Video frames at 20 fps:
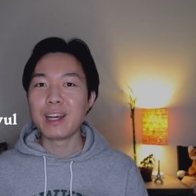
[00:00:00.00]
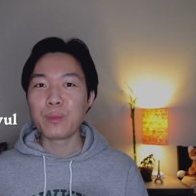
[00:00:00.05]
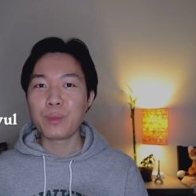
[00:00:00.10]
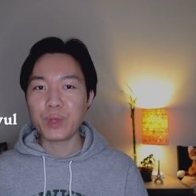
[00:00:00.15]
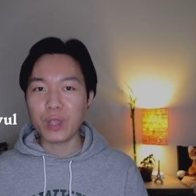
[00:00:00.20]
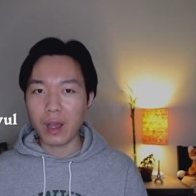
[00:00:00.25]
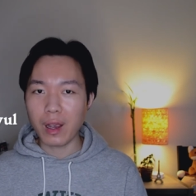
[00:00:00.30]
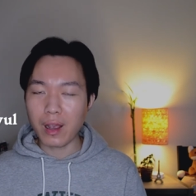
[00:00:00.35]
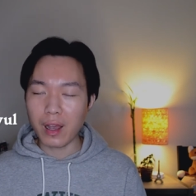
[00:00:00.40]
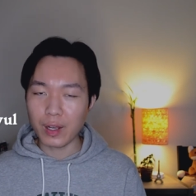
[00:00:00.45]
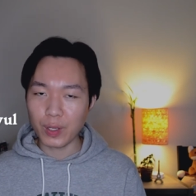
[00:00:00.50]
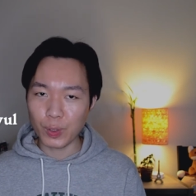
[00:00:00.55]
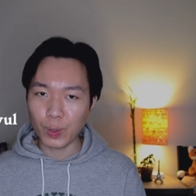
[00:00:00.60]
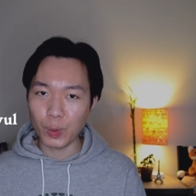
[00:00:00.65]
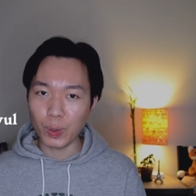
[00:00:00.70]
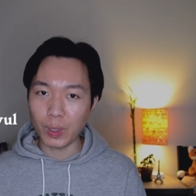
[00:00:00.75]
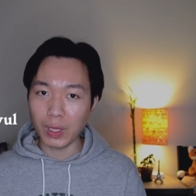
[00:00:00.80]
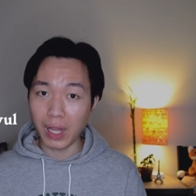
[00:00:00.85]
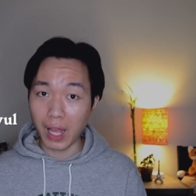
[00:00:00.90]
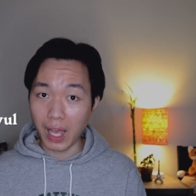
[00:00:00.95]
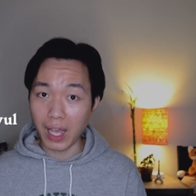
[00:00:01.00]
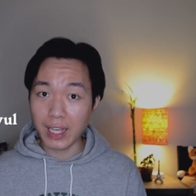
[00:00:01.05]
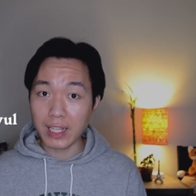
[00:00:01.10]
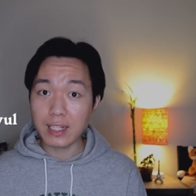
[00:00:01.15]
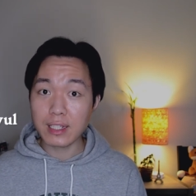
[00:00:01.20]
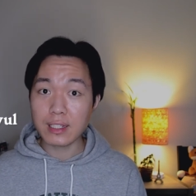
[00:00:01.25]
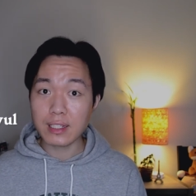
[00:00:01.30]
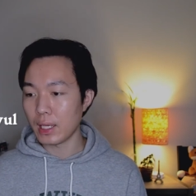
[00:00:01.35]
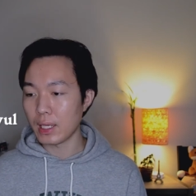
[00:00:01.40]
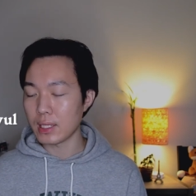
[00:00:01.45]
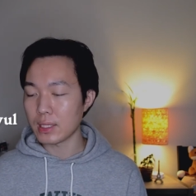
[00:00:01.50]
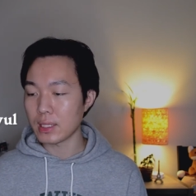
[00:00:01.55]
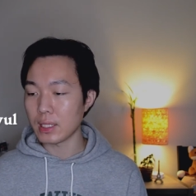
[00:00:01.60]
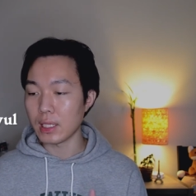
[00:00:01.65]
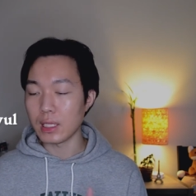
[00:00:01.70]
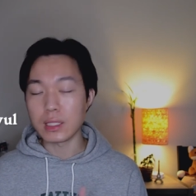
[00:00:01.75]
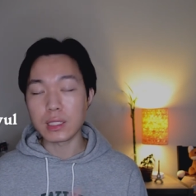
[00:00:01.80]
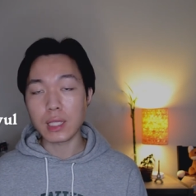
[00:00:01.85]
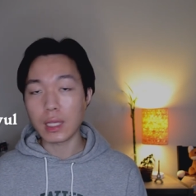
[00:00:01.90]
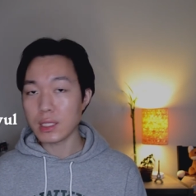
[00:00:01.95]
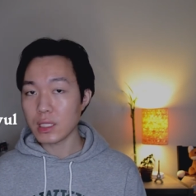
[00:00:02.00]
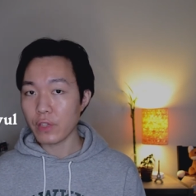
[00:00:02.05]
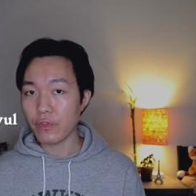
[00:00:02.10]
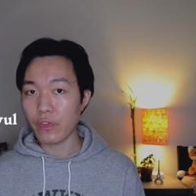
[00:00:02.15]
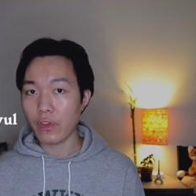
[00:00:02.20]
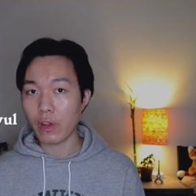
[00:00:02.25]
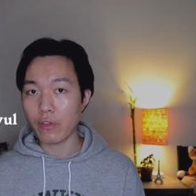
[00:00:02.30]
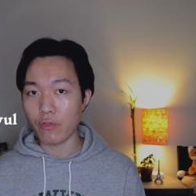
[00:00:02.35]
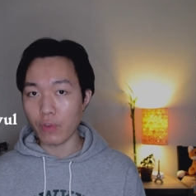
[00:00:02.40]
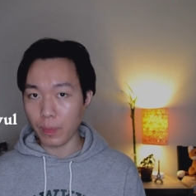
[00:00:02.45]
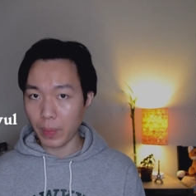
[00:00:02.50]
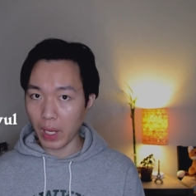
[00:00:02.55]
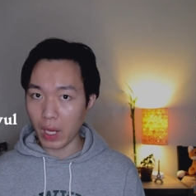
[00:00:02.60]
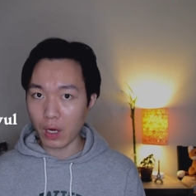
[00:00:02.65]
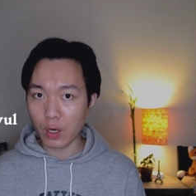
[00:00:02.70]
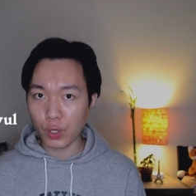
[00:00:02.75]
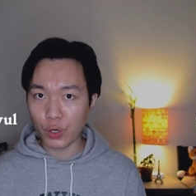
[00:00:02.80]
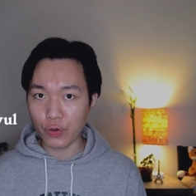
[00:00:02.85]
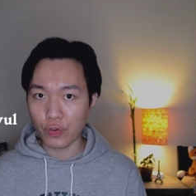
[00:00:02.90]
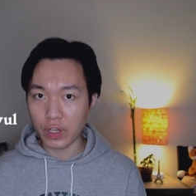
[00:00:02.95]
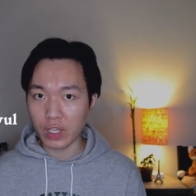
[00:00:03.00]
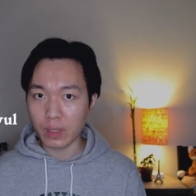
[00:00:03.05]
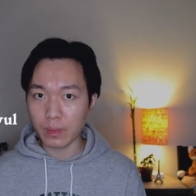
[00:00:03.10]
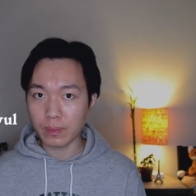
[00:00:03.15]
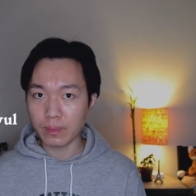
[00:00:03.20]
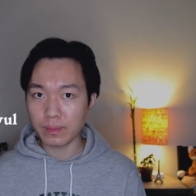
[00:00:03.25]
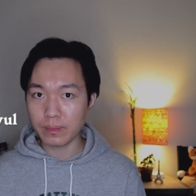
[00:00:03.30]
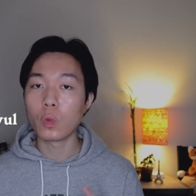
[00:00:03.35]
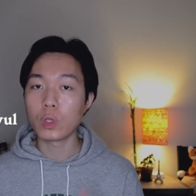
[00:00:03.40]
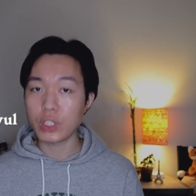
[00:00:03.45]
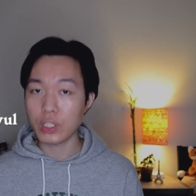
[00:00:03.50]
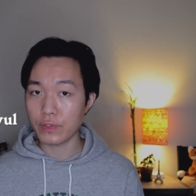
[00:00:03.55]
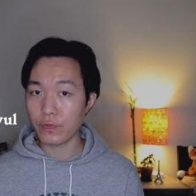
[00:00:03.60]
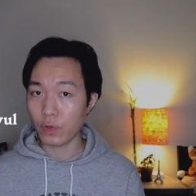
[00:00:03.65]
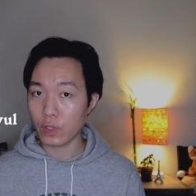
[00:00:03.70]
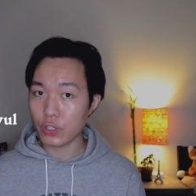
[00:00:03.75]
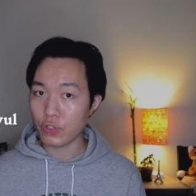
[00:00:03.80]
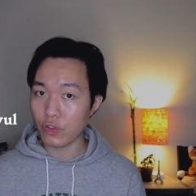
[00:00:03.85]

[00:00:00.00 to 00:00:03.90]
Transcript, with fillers: Pyunkang Yul line. It is the Intensive Repair Cream, which is for